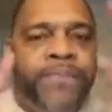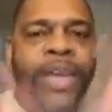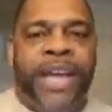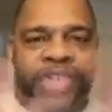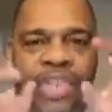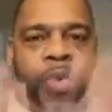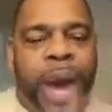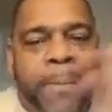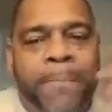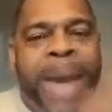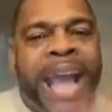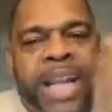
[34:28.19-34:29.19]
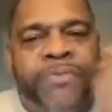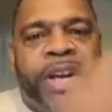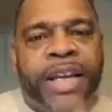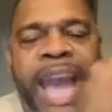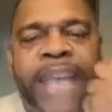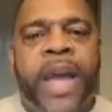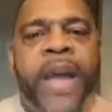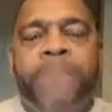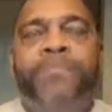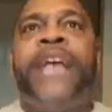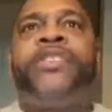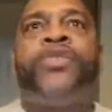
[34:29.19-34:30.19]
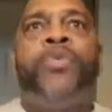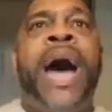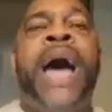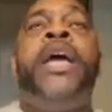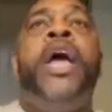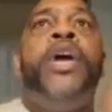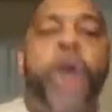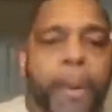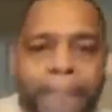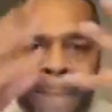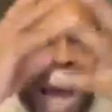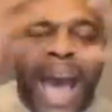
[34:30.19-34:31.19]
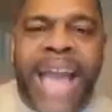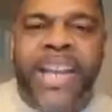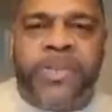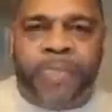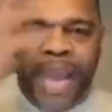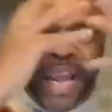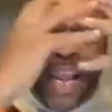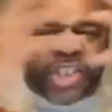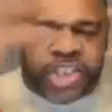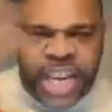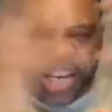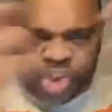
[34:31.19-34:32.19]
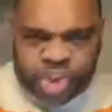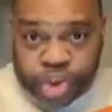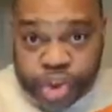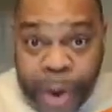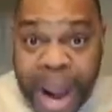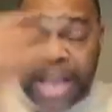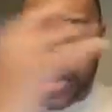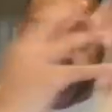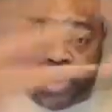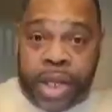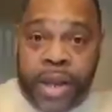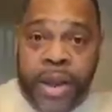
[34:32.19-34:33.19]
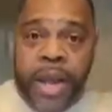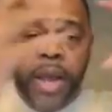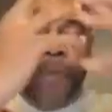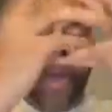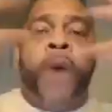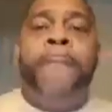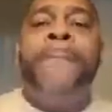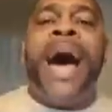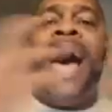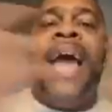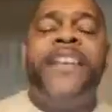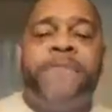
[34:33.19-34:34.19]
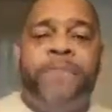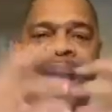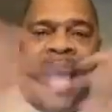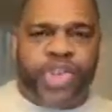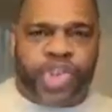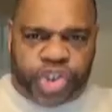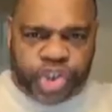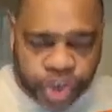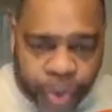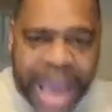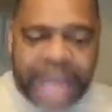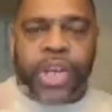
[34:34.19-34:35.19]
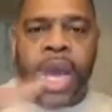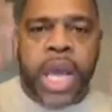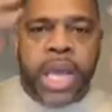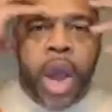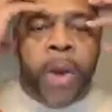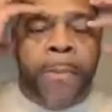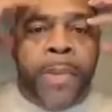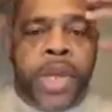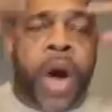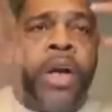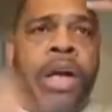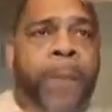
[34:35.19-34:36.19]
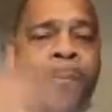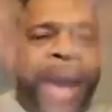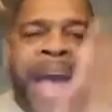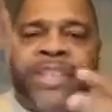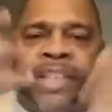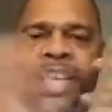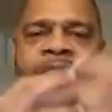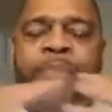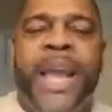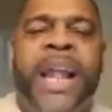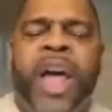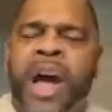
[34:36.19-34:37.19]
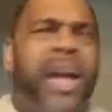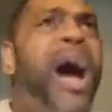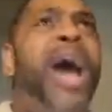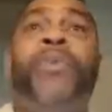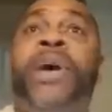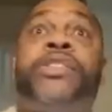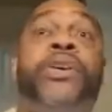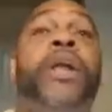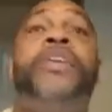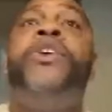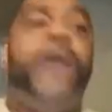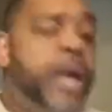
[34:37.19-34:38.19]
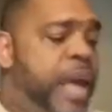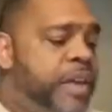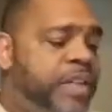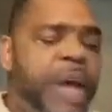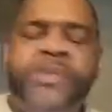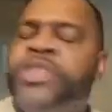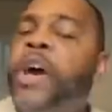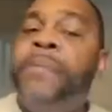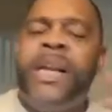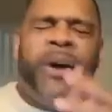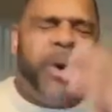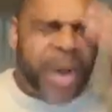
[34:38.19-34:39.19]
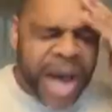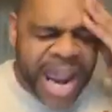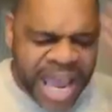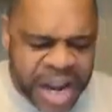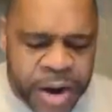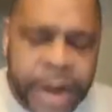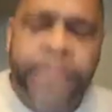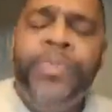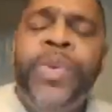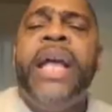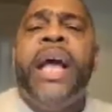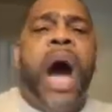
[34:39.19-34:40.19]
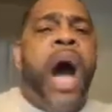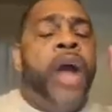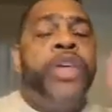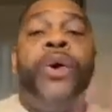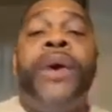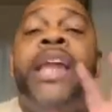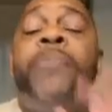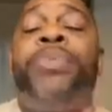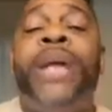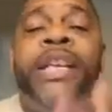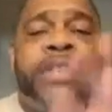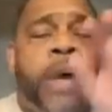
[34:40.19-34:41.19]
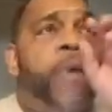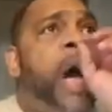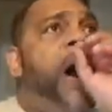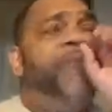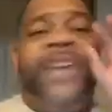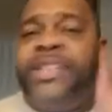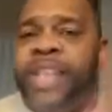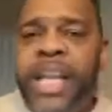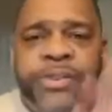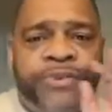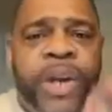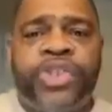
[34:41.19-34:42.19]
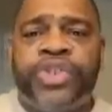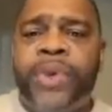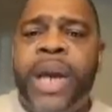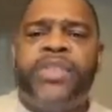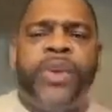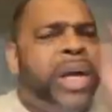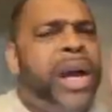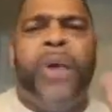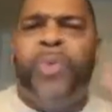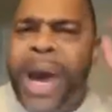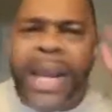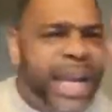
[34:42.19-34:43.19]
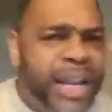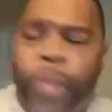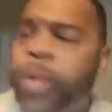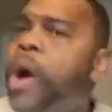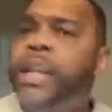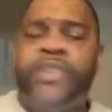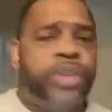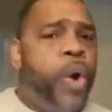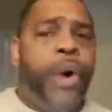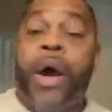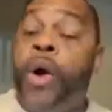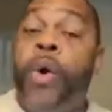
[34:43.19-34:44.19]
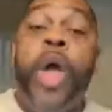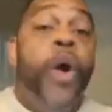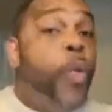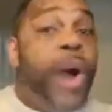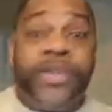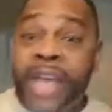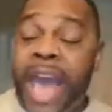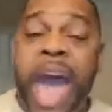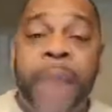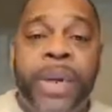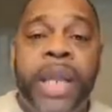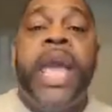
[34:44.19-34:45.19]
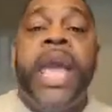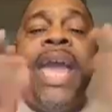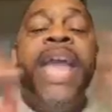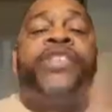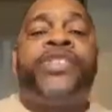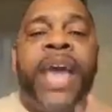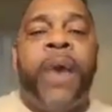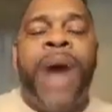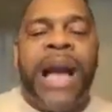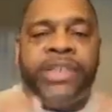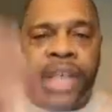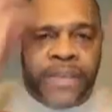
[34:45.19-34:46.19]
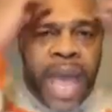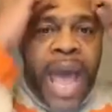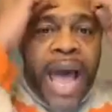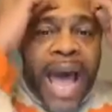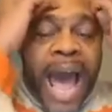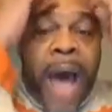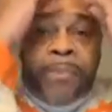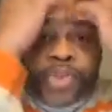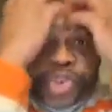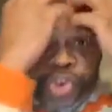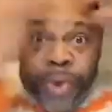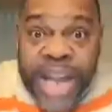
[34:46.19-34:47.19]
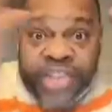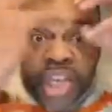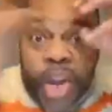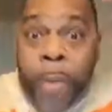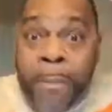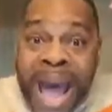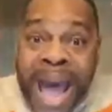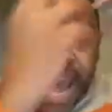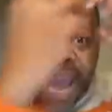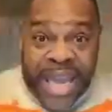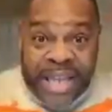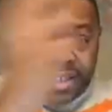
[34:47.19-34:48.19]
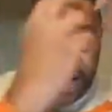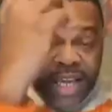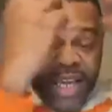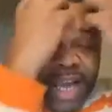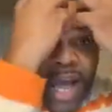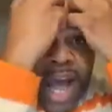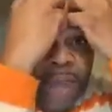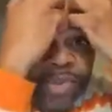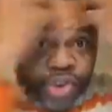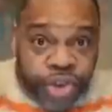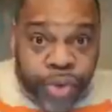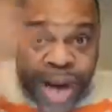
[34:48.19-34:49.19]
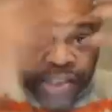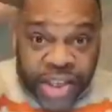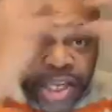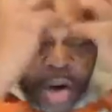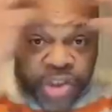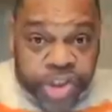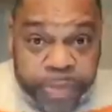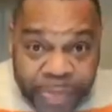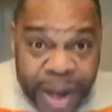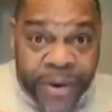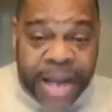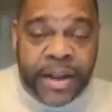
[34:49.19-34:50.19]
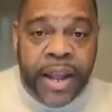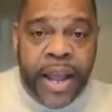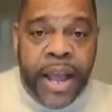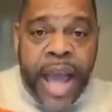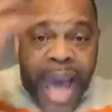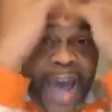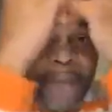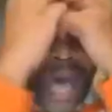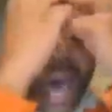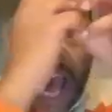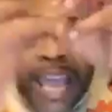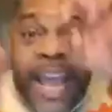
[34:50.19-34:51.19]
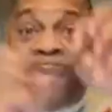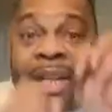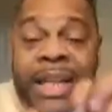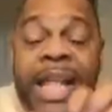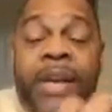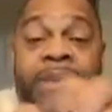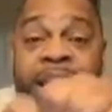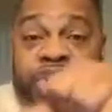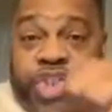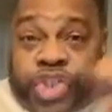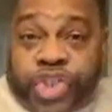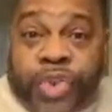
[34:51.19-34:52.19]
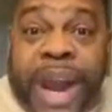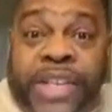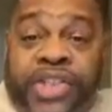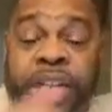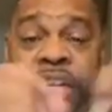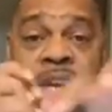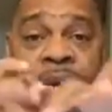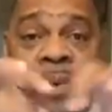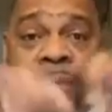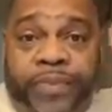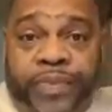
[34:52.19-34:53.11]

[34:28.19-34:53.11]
This is what magnification, this is why your mind is being is, is stretched. Your mind is being stretched. Your, your capacity is being, God, what's going, you're, some, some, oh God, I hear you. Are you in a place of, of intense frustration? God, what in the world is going on? What's happening? He said, watch this. I'm stretching your mind. I'm stretching your spirit. I, I am literally stretching you.